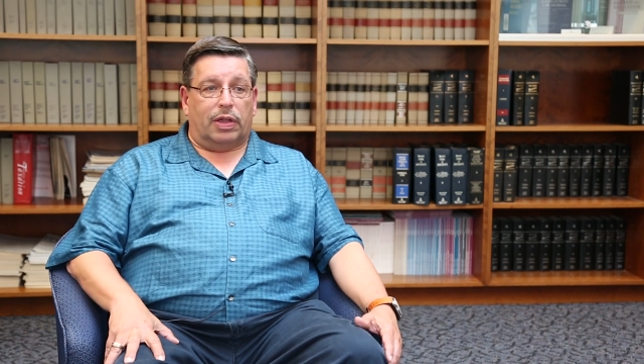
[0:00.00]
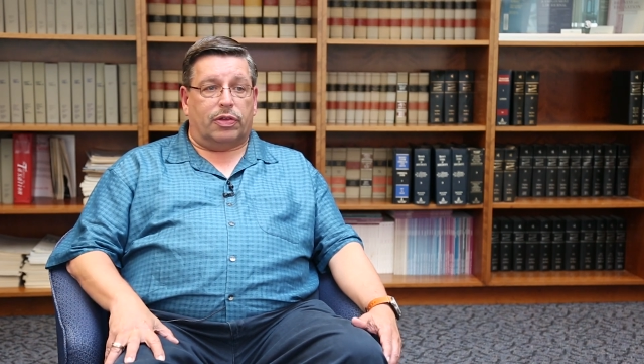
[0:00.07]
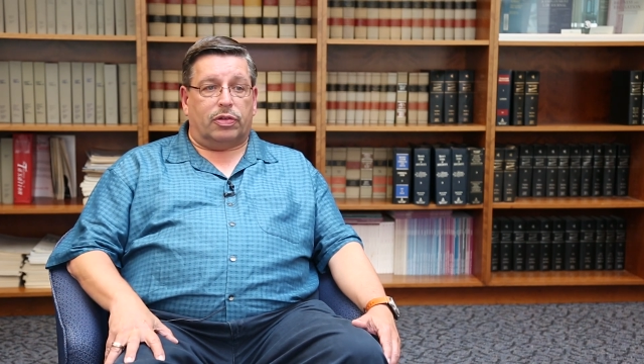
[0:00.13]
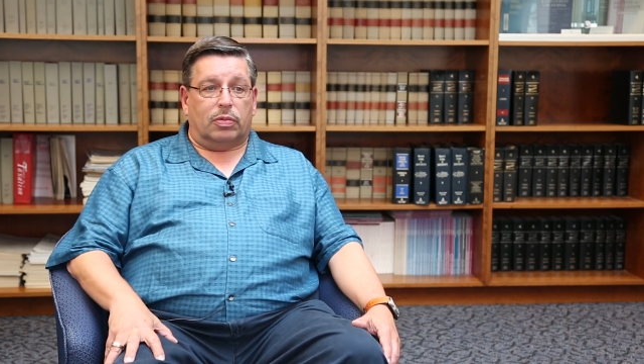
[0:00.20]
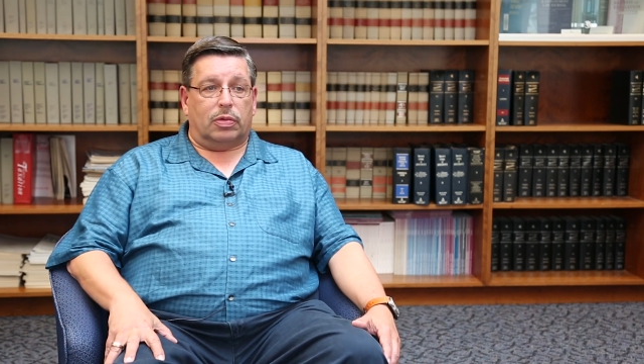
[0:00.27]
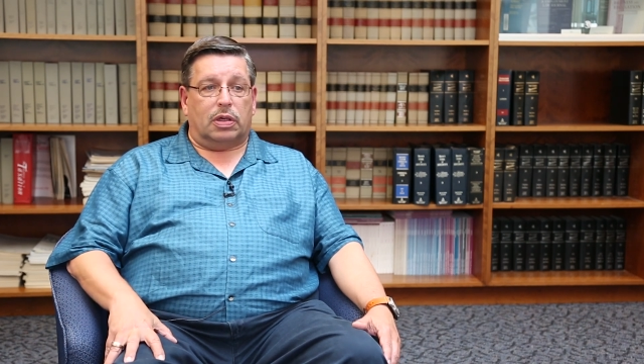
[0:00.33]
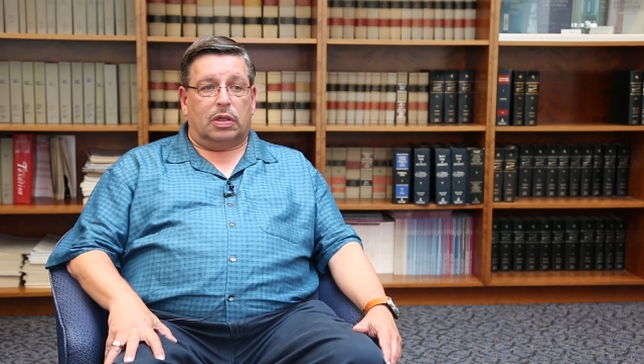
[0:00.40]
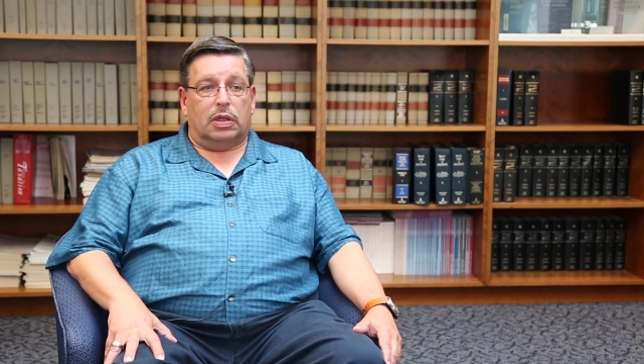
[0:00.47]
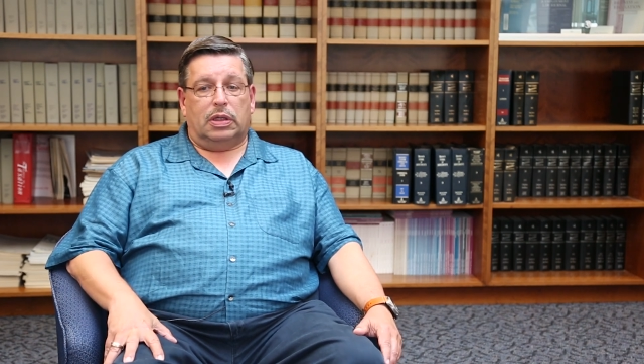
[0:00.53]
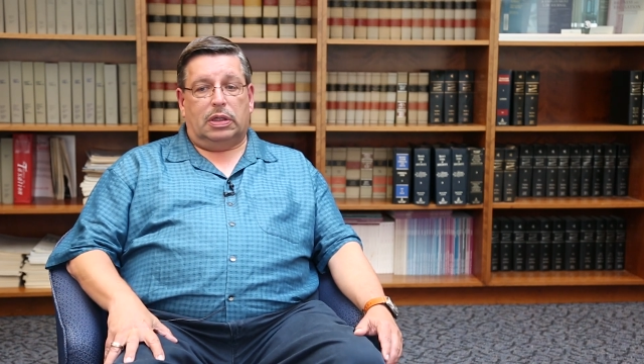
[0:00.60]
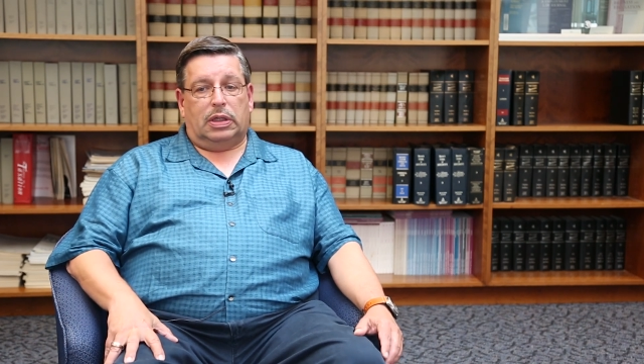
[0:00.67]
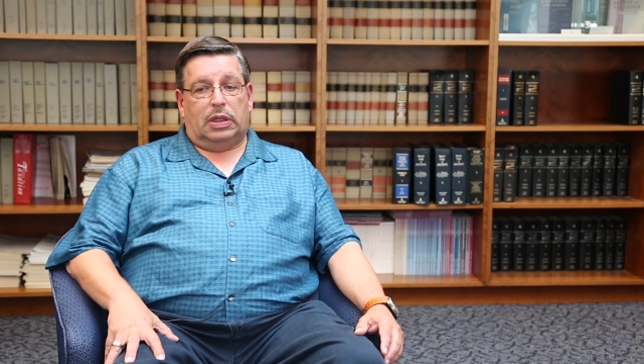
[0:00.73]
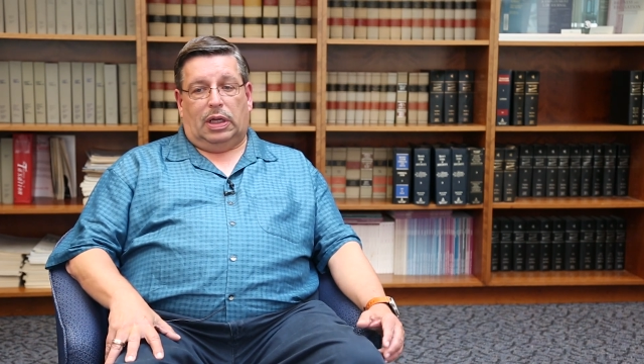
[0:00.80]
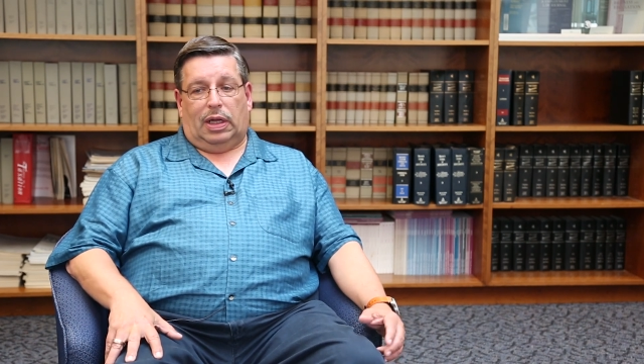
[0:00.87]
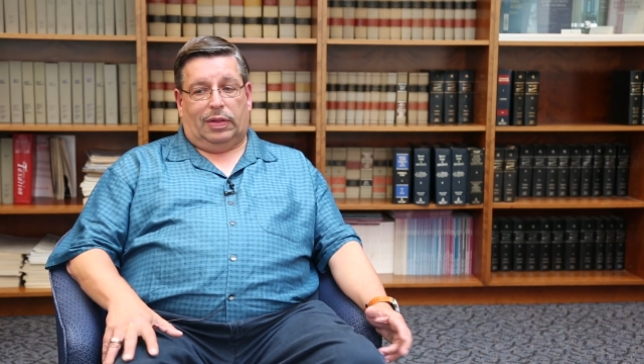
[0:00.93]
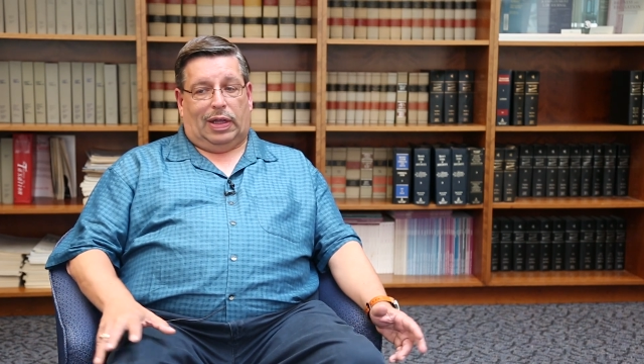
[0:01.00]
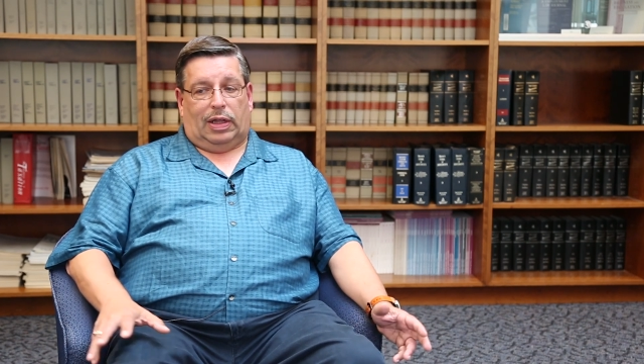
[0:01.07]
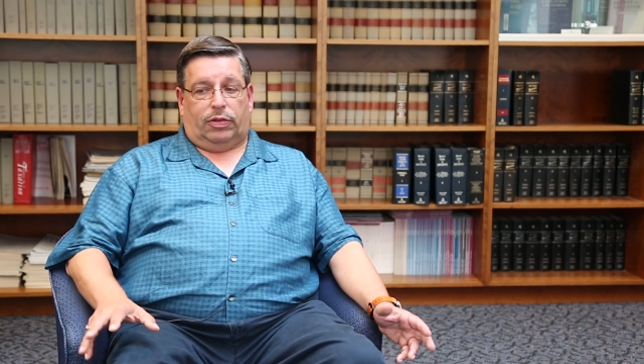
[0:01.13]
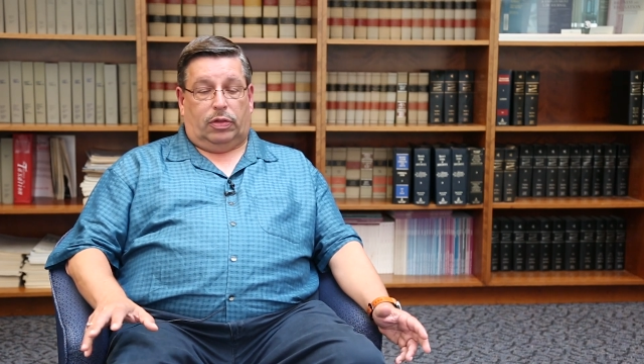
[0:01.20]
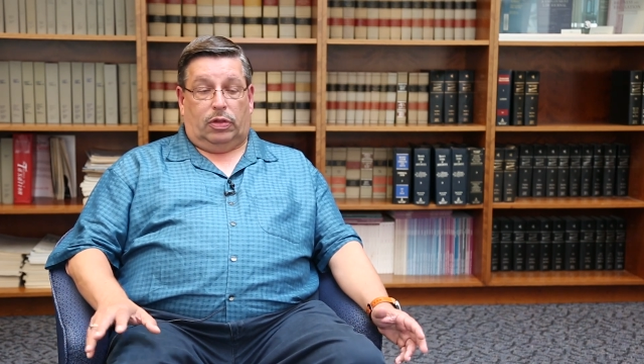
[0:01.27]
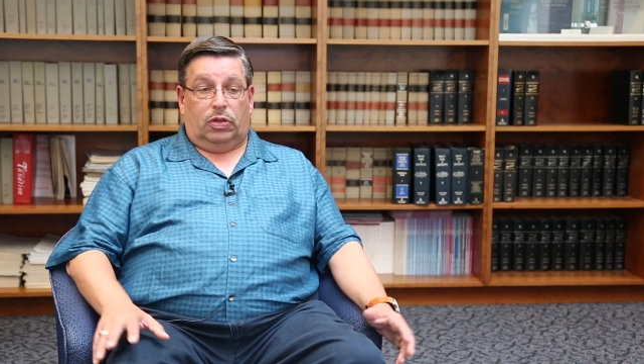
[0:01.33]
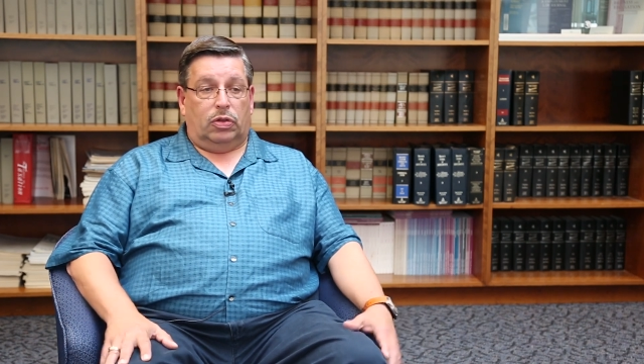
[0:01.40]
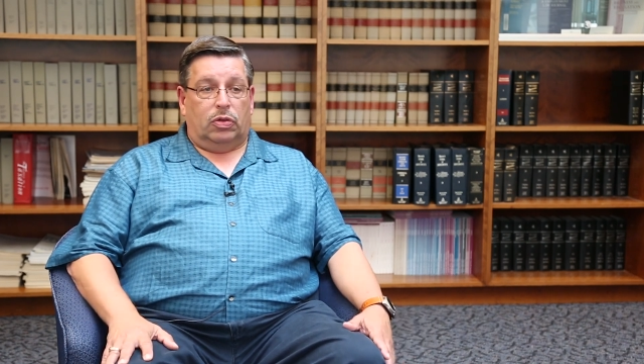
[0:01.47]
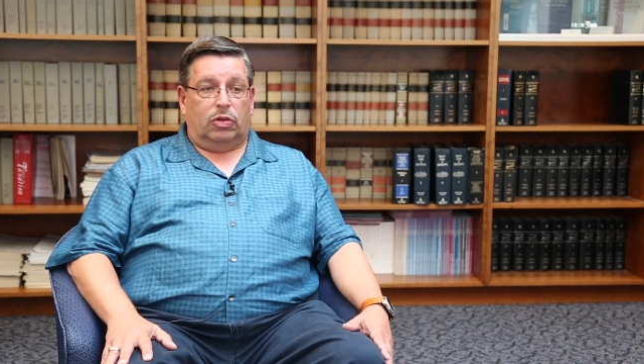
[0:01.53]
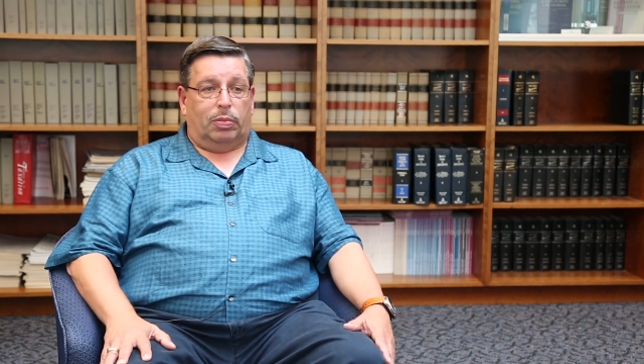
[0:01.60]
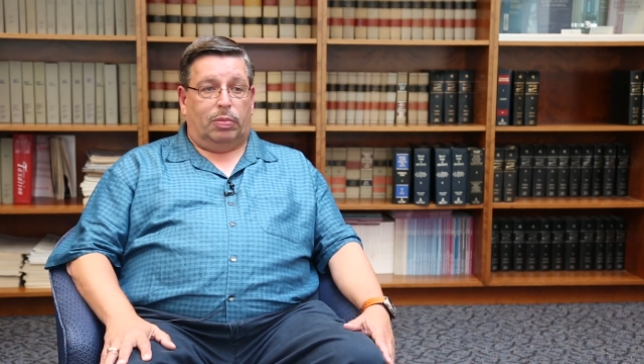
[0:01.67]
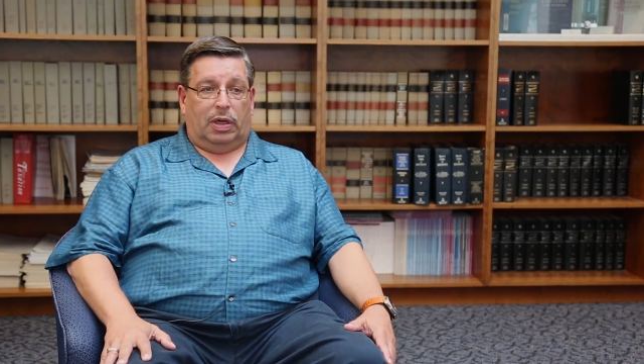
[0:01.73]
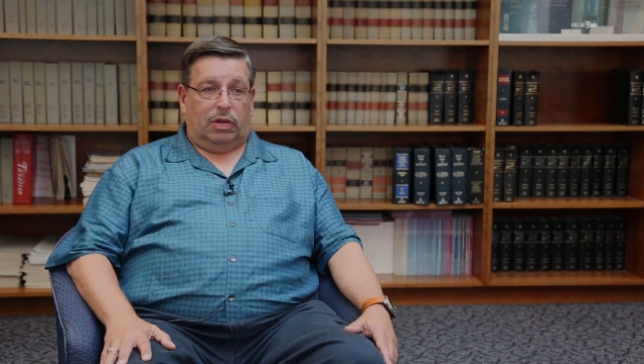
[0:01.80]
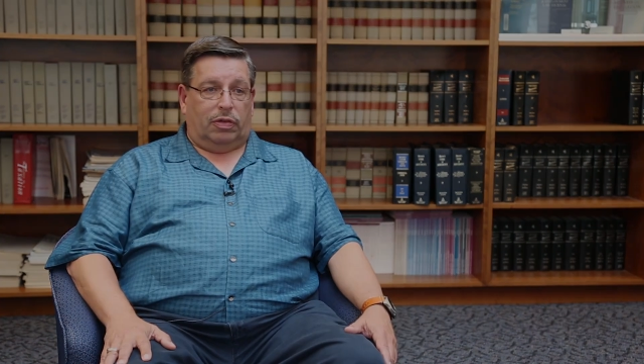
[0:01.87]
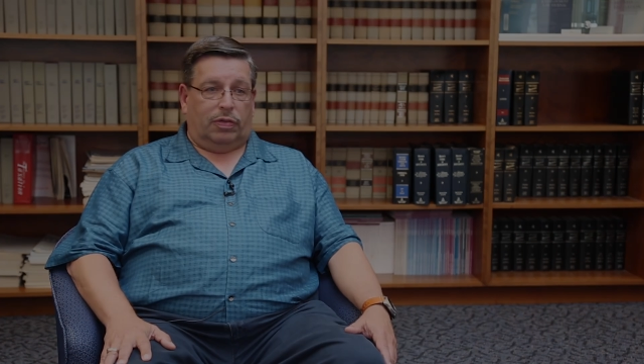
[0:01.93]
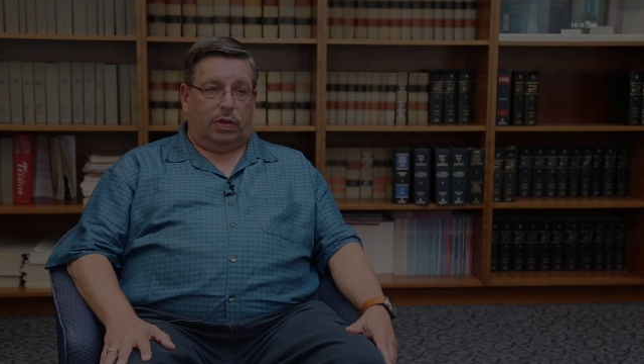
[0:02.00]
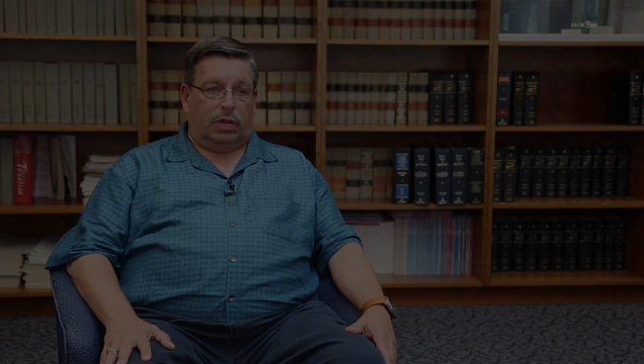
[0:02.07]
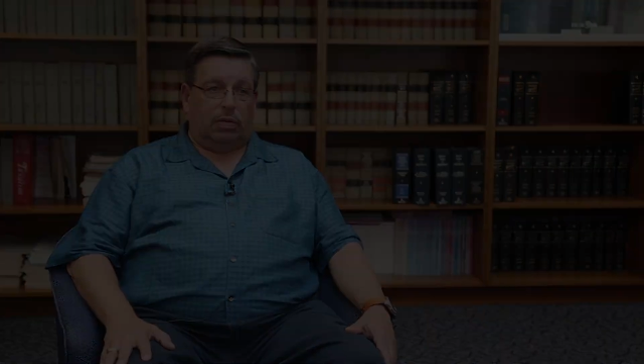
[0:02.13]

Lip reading: ransomware, and that's a huge benefit.